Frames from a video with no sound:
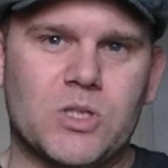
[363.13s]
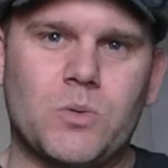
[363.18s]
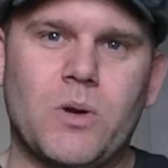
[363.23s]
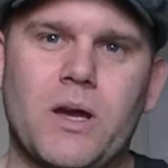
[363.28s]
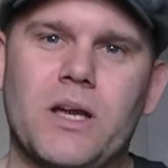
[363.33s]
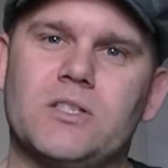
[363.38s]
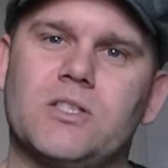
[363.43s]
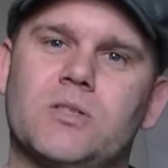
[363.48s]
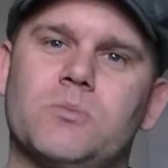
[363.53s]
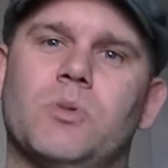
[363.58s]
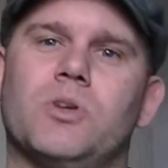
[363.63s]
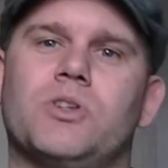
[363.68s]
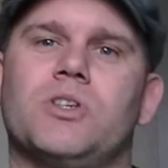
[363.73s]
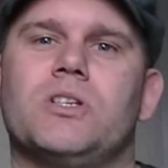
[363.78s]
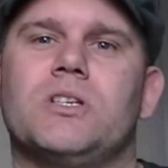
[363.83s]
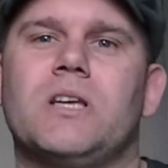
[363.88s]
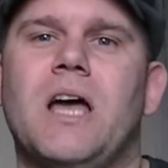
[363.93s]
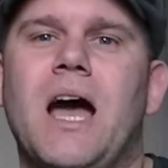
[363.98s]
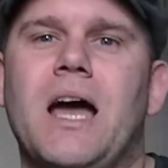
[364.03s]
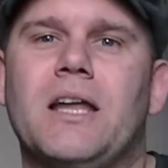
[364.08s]
swears as much
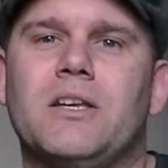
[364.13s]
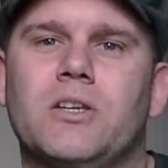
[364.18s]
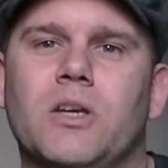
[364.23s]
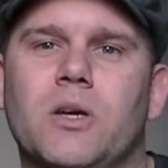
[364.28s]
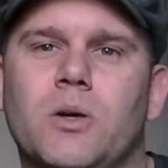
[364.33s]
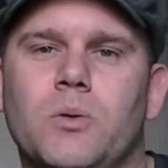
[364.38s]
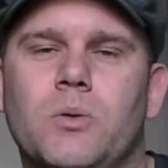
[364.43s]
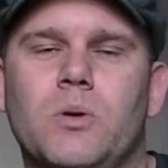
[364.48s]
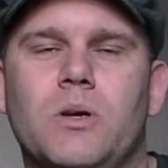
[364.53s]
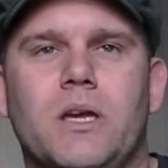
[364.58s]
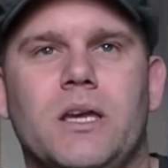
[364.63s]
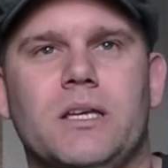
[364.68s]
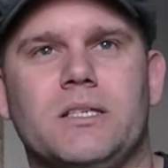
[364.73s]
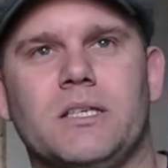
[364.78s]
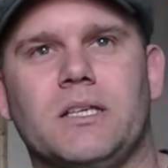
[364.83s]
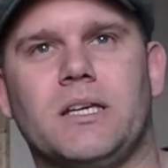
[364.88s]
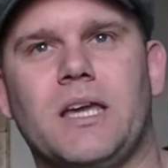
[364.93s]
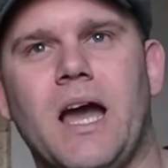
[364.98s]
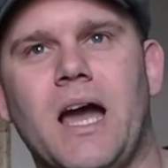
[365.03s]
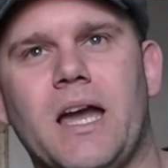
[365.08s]
as I do is
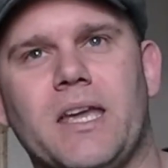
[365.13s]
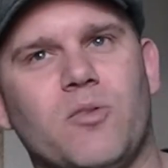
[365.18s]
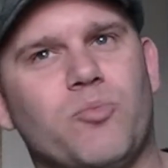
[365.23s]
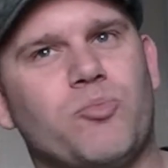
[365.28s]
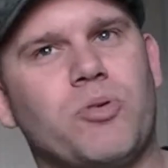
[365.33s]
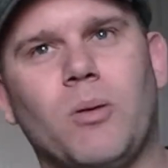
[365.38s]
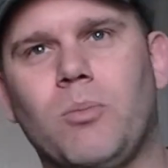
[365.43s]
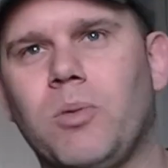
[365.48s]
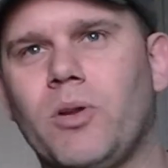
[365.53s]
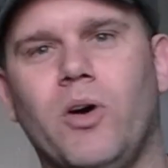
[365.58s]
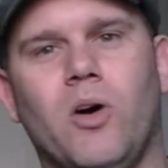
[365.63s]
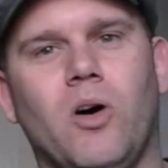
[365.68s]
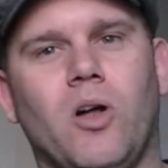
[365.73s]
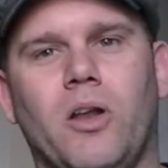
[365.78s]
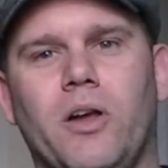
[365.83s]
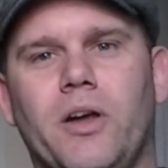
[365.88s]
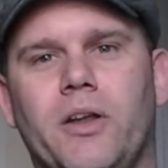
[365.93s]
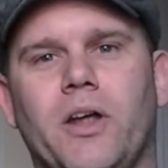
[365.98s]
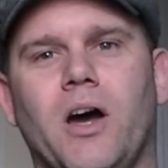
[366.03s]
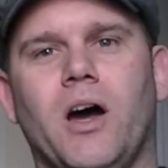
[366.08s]
a guy you've probably all
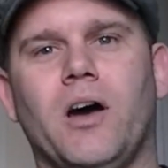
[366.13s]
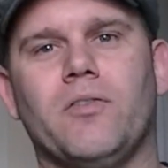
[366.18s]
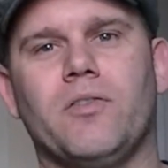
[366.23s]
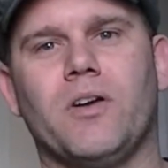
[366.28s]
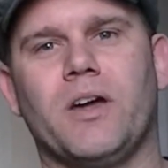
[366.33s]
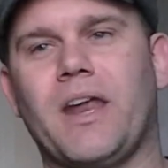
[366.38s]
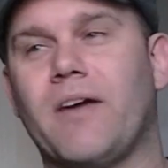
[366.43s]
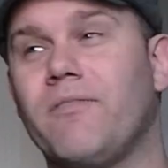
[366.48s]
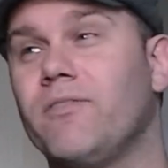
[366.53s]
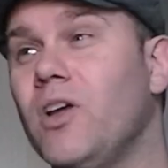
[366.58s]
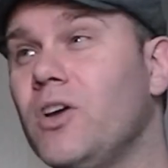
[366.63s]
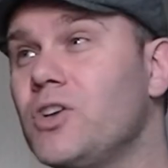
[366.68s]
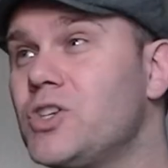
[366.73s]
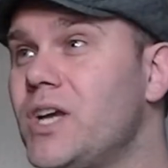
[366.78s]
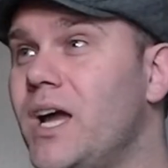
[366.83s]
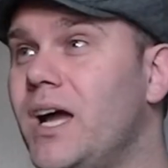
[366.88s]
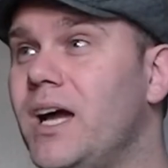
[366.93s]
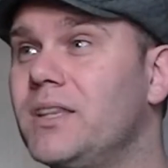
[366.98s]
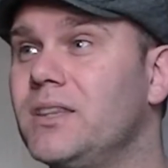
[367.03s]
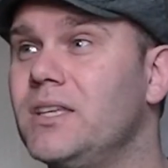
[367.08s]
heard of, and I've not
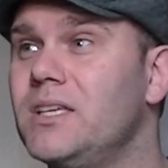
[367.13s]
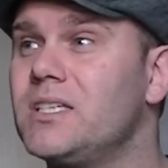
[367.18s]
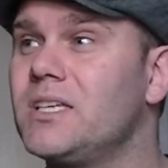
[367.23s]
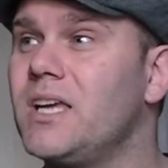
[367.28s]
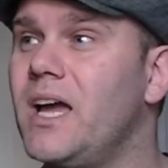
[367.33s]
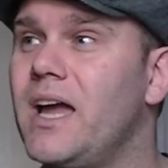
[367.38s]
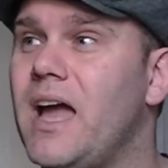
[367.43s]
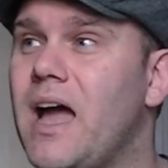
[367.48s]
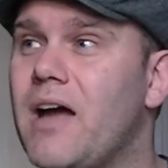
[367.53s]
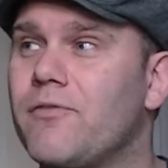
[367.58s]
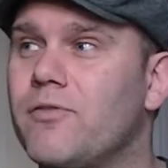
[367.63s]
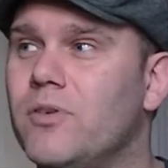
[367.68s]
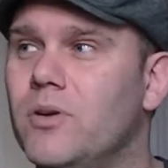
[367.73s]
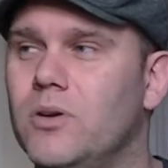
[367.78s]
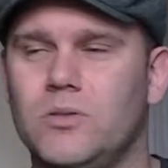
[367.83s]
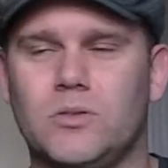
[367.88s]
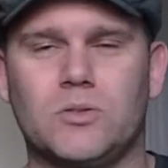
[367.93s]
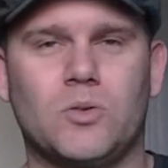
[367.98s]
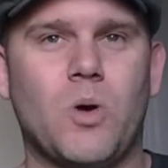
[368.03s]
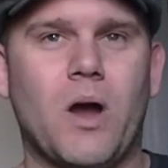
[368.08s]
shouted this guy out
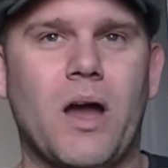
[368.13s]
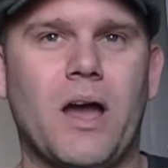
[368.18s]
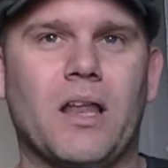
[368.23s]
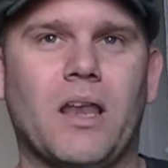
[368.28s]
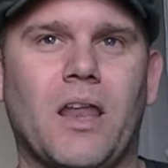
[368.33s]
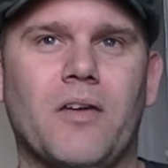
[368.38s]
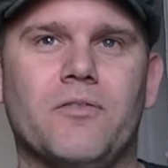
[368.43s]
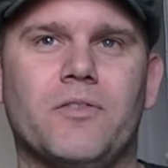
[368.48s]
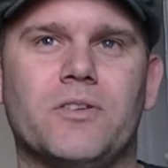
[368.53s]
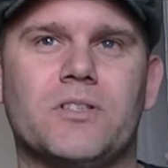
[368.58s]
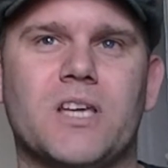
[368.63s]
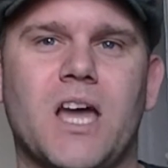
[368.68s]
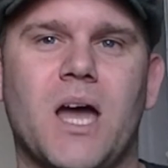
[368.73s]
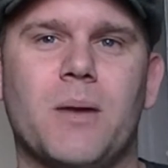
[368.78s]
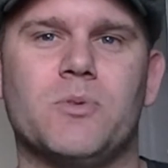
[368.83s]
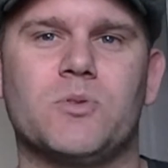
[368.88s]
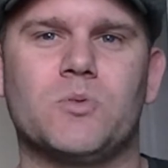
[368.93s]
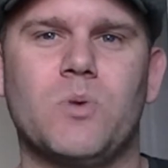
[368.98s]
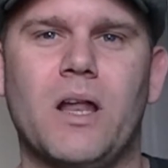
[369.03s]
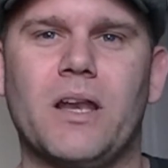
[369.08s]
for quite a length of
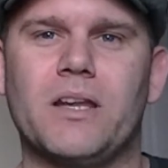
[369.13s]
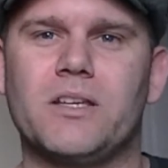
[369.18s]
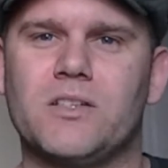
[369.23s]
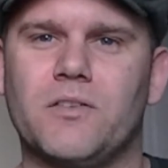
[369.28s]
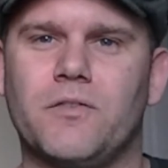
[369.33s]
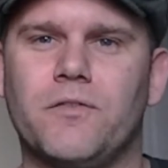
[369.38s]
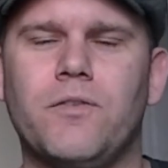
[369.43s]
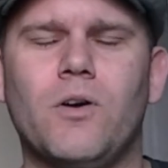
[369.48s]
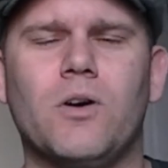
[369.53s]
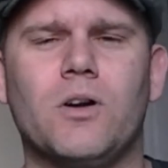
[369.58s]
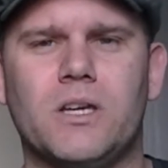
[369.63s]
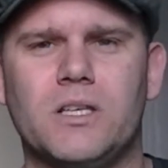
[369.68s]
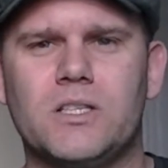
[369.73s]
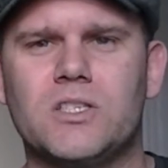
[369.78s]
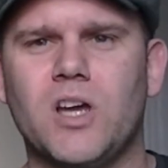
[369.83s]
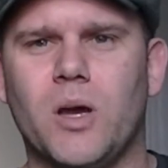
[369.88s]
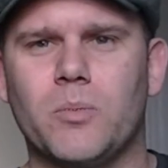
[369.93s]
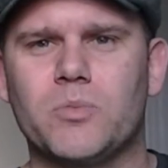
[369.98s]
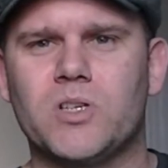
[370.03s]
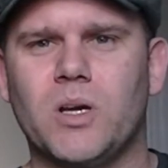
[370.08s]
time as well. He's a fucking
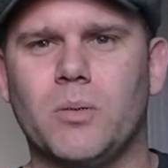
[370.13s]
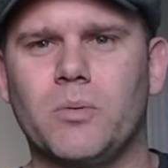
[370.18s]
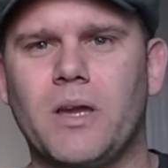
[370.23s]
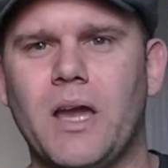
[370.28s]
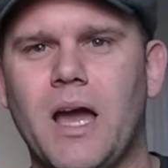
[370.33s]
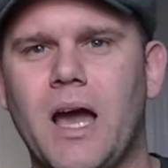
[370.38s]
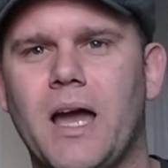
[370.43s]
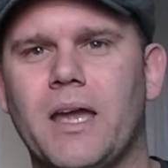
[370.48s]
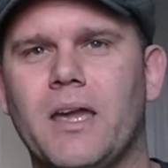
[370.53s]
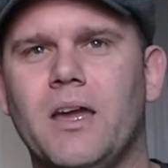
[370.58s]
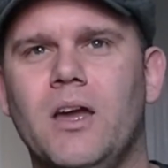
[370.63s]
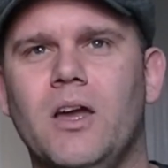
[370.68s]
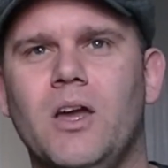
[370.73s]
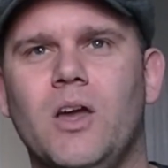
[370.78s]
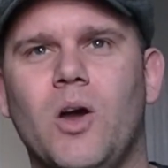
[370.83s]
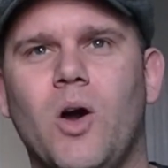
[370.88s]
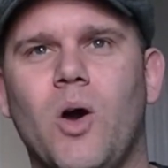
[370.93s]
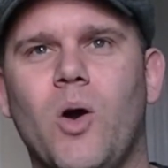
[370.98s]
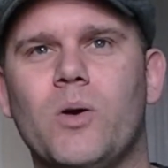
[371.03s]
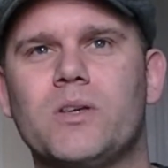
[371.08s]
top guy.
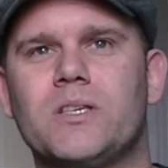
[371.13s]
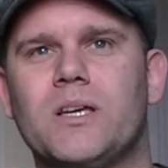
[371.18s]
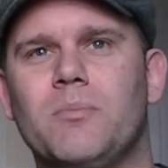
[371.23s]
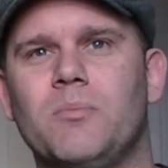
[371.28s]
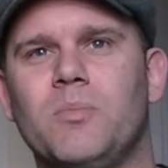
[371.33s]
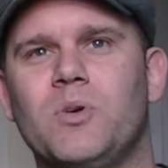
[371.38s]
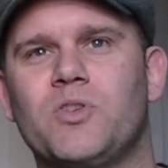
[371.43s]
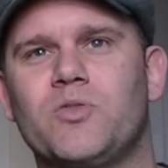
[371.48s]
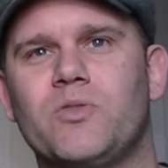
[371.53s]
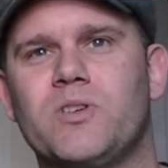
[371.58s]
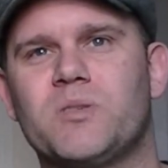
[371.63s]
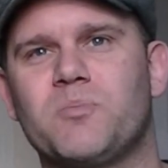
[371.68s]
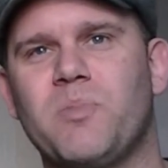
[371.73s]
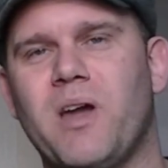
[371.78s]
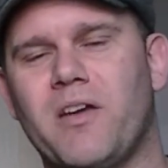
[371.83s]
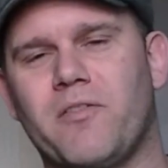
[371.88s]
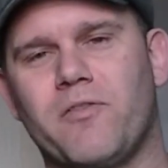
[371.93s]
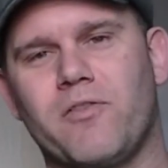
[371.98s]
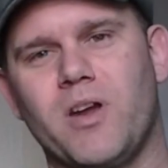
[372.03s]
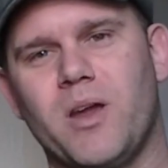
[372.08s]
Always have much
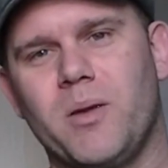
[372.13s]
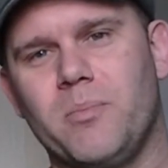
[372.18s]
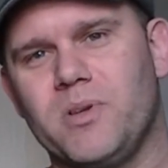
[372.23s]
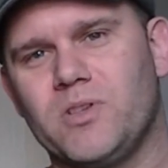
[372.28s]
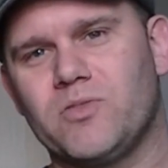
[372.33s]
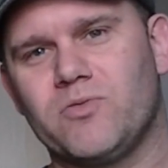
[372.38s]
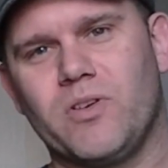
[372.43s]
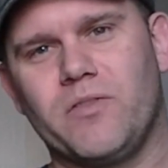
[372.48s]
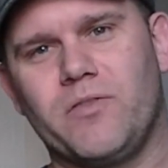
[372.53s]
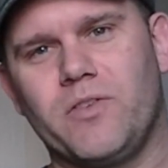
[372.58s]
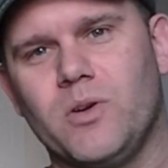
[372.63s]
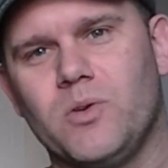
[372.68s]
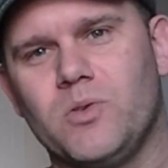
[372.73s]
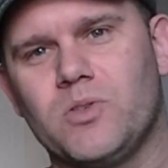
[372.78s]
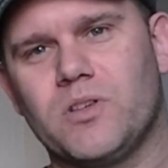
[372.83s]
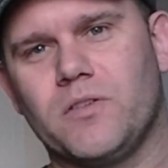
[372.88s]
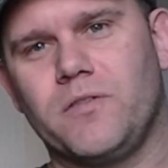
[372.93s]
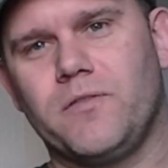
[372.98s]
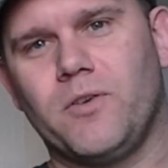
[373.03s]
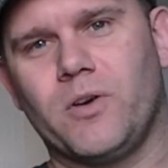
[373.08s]
respect for him. His
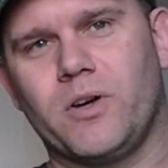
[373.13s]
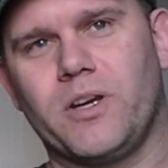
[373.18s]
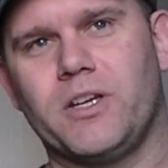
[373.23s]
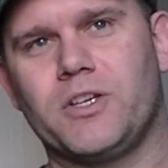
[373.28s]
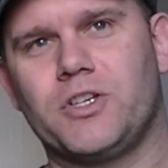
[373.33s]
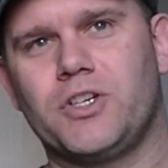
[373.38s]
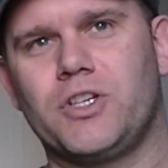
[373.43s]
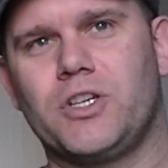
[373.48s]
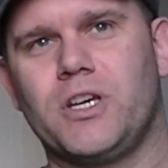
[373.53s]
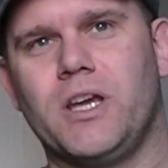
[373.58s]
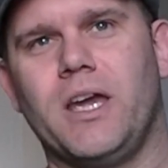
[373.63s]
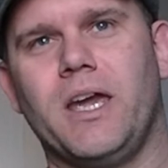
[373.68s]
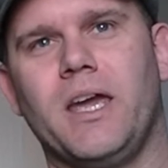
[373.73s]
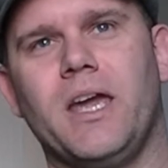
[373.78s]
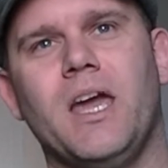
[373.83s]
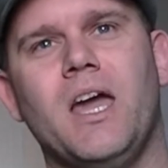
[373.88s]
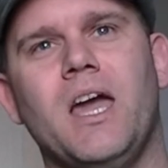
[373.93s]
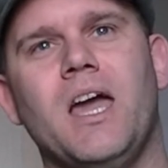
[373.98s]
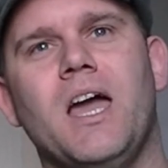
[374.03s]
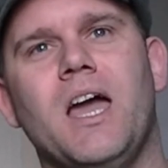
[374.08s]
reviews are funny as shit,